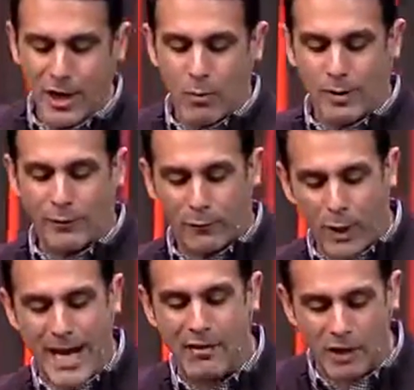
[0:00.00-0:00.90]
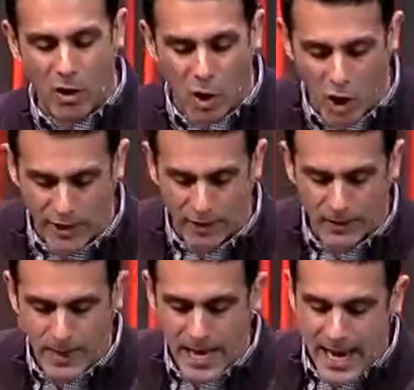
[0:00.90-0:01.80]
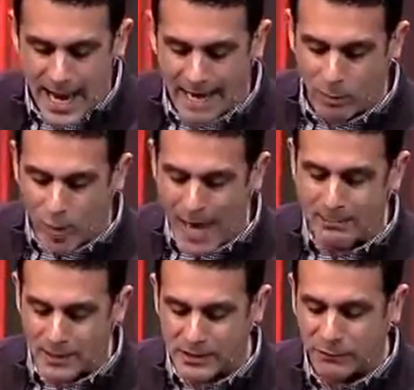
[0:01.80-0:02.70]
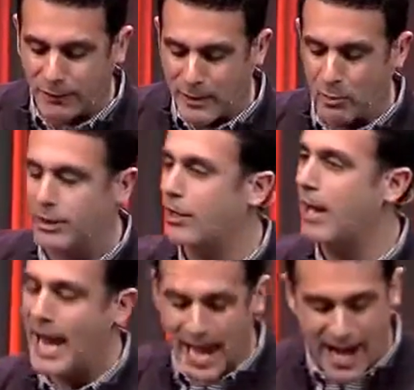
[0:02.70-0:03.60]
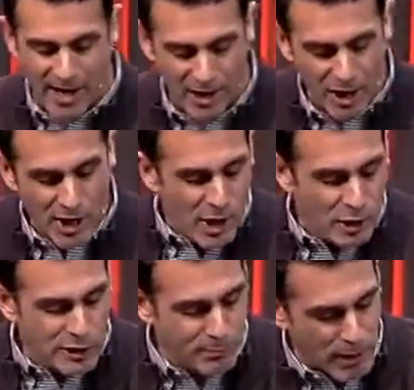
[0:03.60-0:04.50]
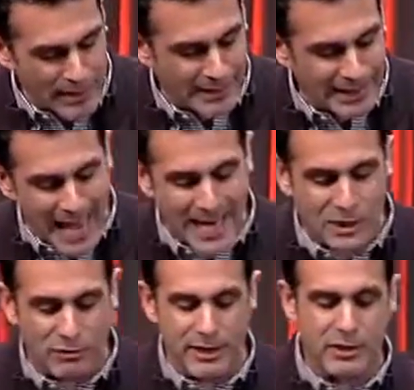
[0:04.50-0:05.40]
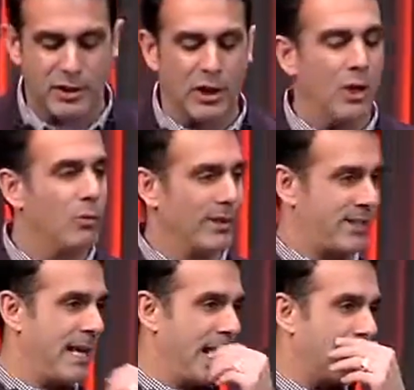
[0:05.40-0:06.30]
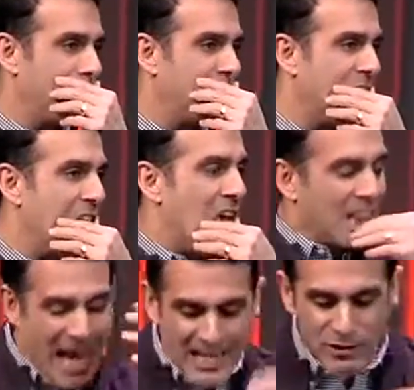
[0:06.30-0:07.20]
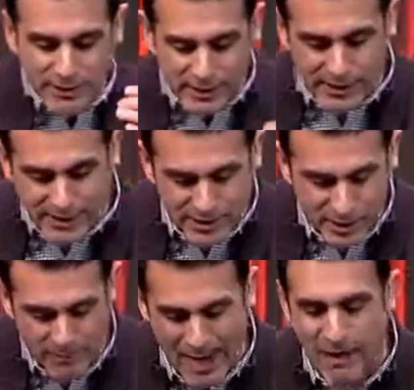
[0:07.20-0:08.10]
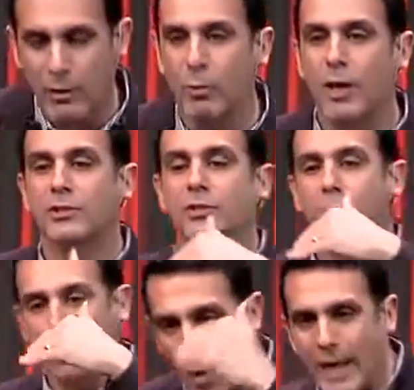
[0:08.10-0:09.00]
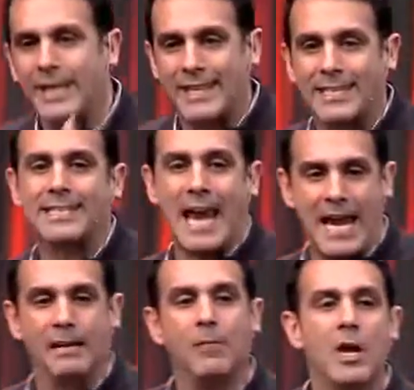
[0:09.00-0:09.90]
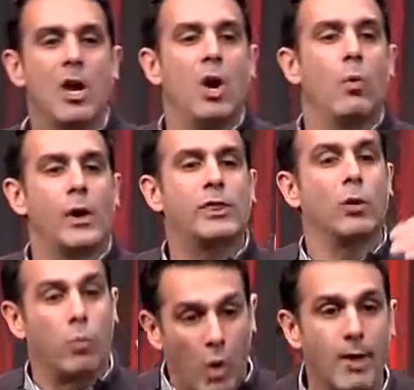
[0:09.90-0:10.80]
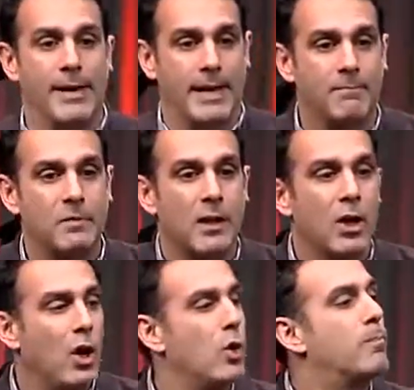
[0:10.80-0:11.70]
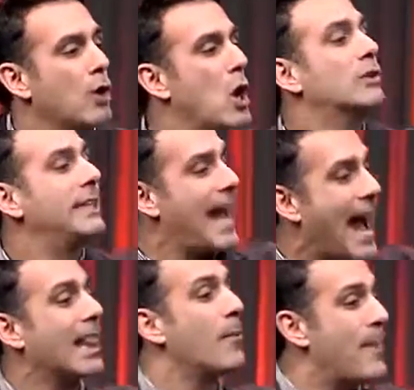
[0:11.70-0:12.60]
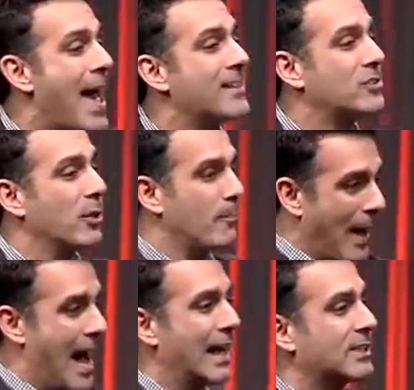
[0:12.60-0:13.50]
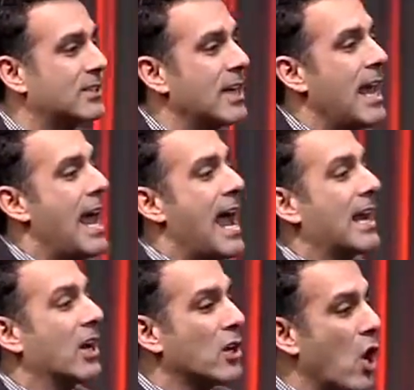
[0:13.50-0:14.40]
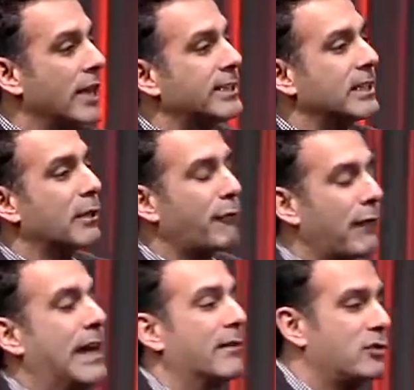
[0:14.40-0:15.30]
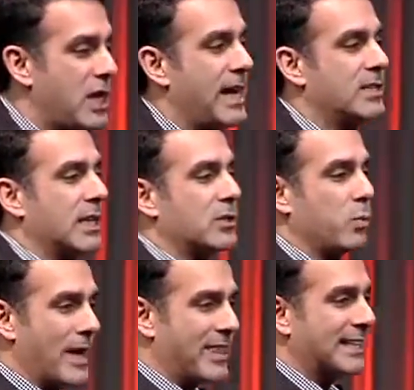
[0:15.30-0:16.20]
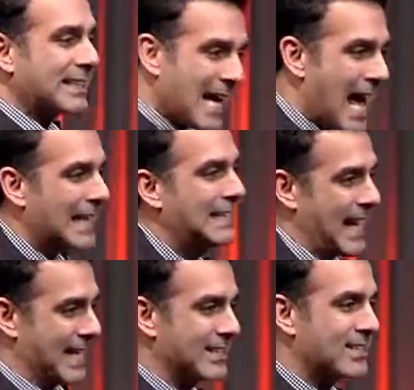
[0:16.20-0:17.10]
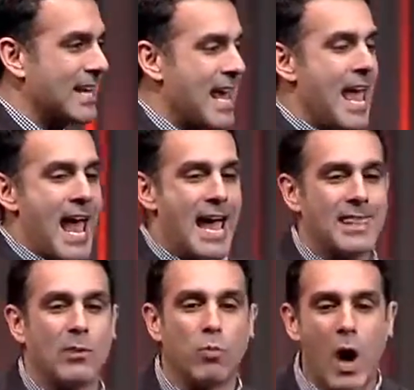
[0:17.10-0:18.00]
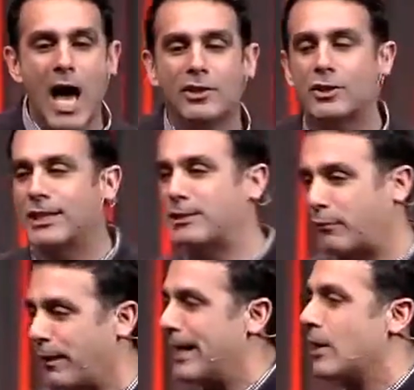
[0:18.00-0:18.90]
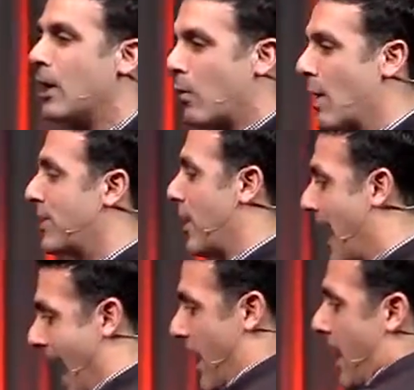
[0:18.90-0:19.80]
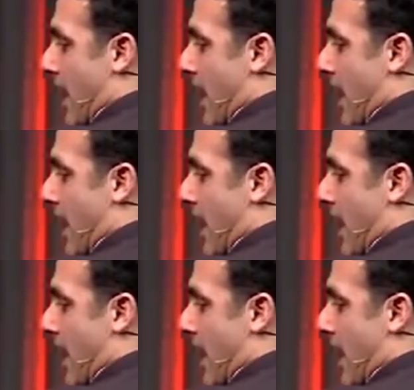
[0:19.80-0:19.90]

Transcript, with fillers: with fragrant oil and wiped his feet with her hair, whose brother Lazarus was sick. Lazarus' sister Mary was one and the same with the woman who broke the alabaster box and anointed the feet of Jesus with its contents and then washed his feet with her hair.